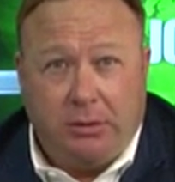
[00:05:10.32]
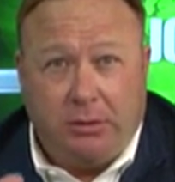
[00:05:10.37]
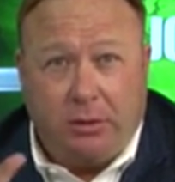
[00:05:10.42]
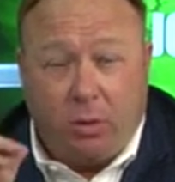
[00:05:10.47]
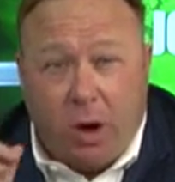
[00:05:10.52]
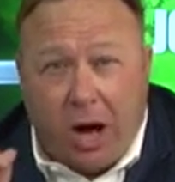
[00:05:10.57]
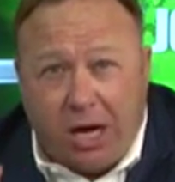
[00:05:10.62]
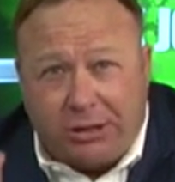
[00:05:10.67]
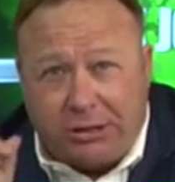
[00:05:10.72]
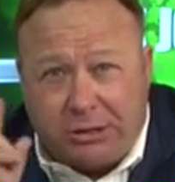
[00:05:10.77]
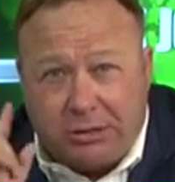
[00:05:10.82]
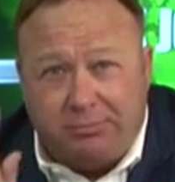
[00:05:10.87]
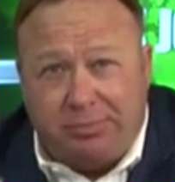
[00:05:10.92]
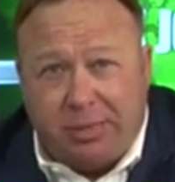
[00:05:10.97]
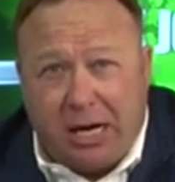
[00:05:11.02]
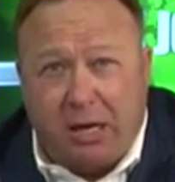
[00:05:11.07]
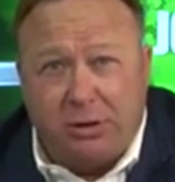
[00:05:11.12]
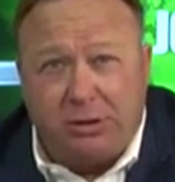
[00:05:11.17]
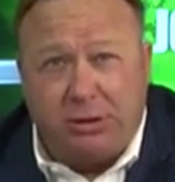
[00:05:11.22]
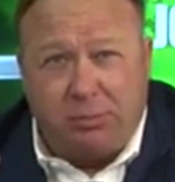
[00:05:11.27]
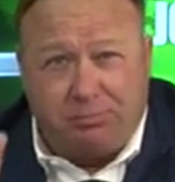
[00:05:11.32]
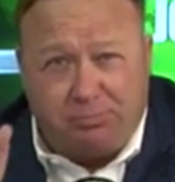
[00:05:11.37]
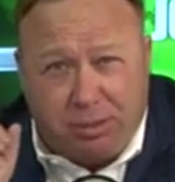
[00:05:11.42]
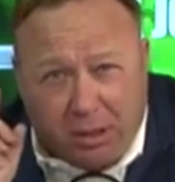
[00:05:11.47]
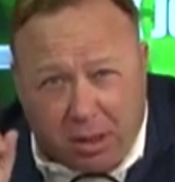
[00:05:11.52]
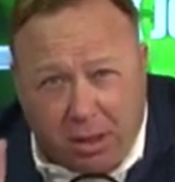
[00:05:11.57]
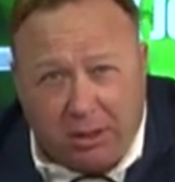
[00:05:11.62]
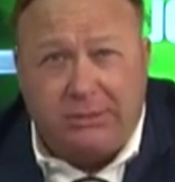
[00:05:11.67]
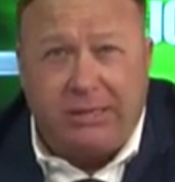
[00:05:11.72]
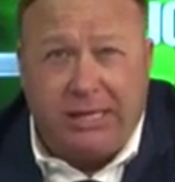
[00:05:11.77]
The Washington Post
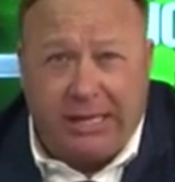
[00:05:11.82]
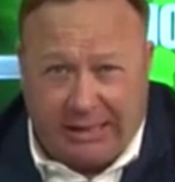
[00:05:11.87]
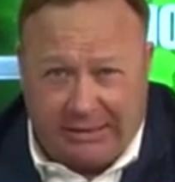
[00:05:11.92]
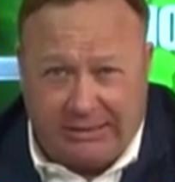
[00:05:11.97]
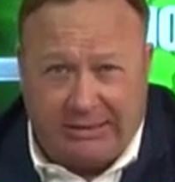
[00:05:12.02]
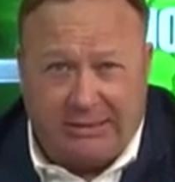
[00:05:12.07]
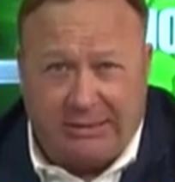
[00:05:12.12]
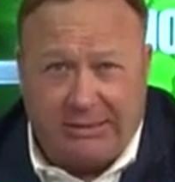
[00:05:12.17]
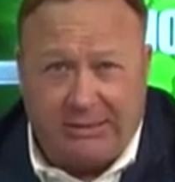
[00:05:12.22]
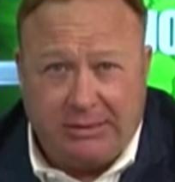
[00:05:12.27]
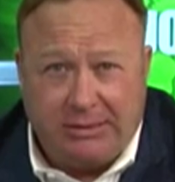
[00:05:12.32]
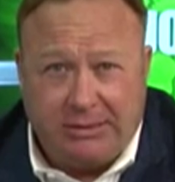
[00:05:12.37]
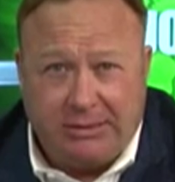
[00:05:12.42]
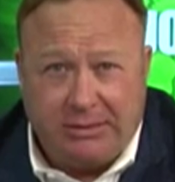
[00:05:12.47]
pulled this